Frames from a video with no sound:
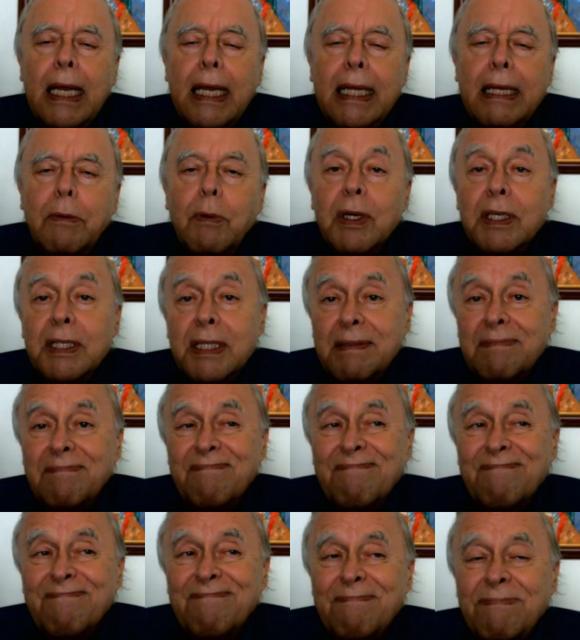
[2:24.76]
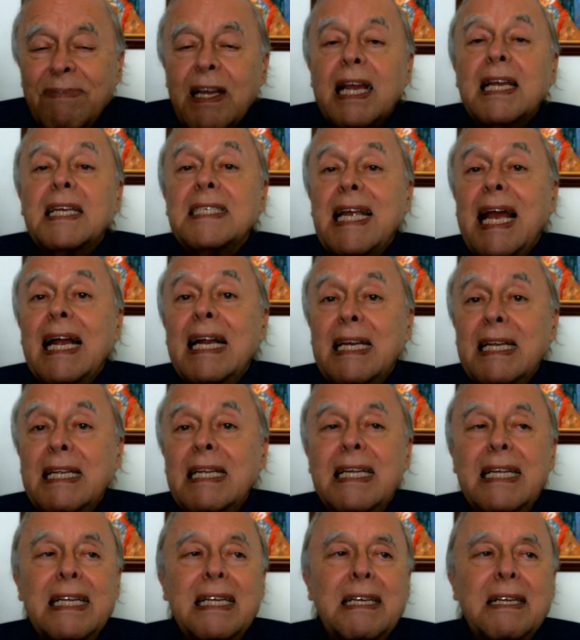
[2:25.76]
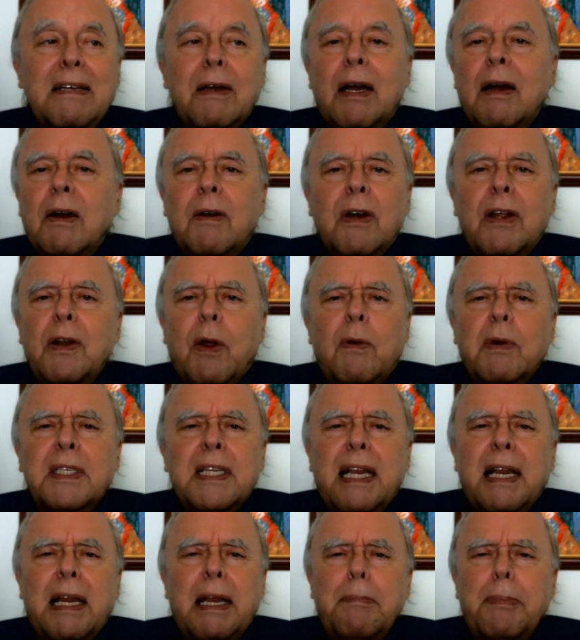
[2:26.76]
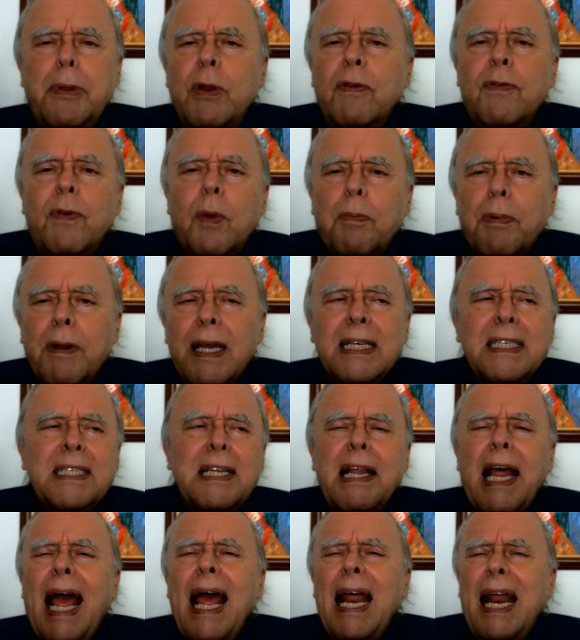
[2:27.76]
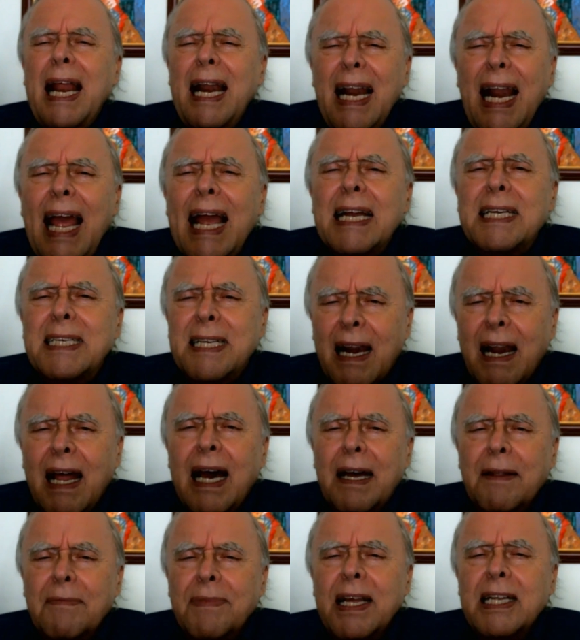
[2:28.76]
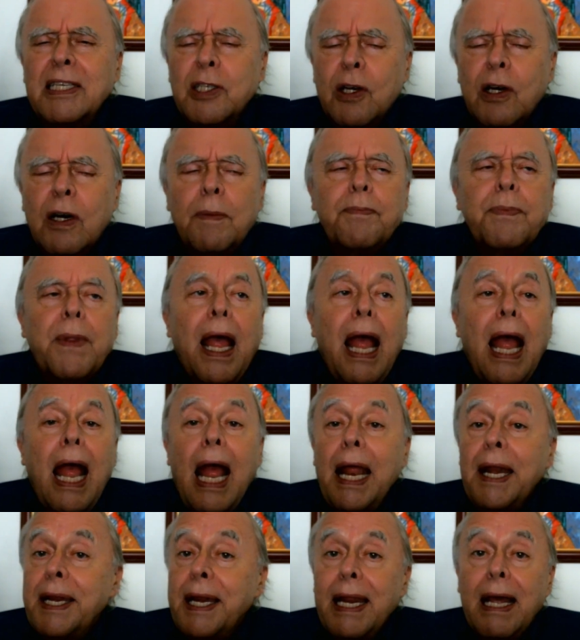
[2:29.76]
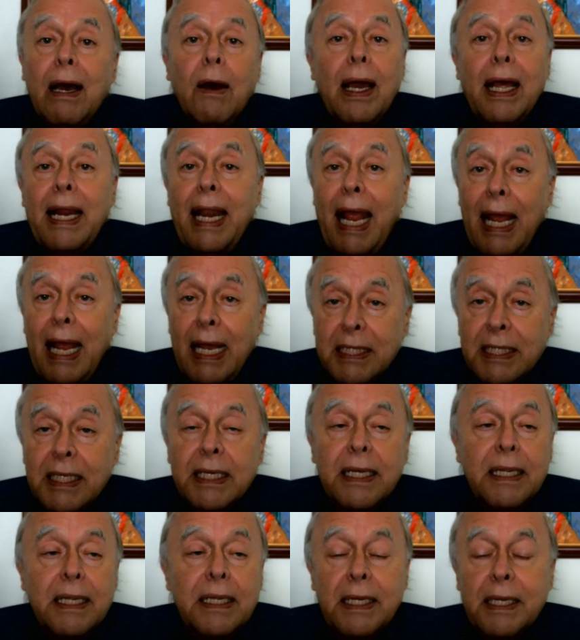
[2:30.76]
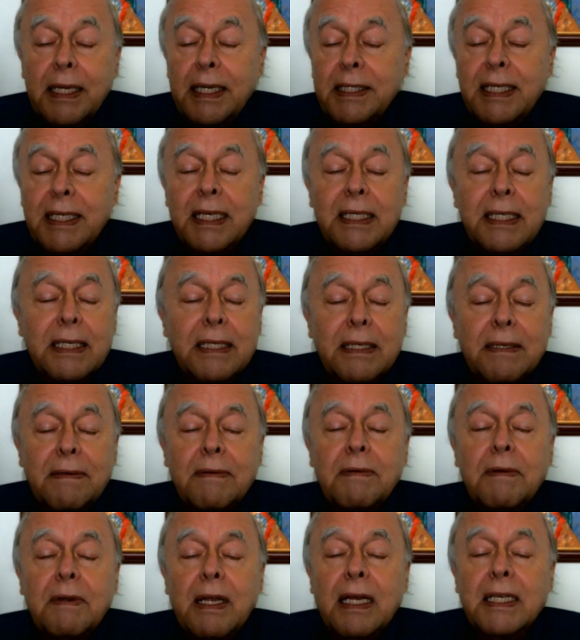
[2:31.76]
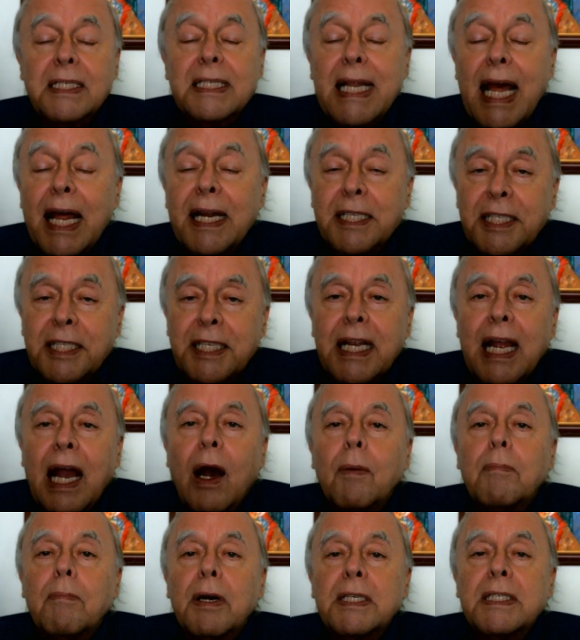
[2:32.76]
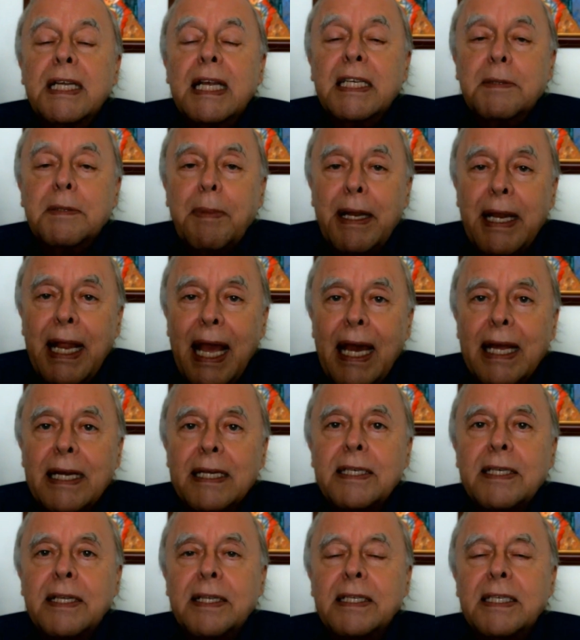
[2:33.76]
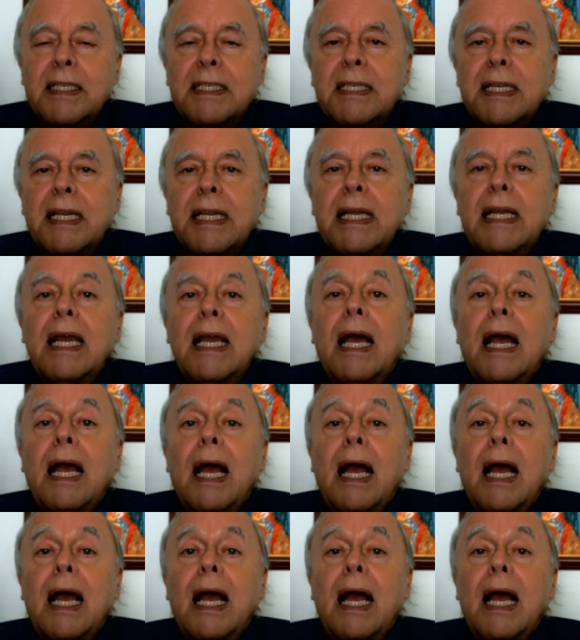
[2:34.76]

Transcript: it wasn't exactly, it wasn't a beautiful place. It lacked a lot, that's all. No, it hasn't. It's just astonishing how much has been added to the city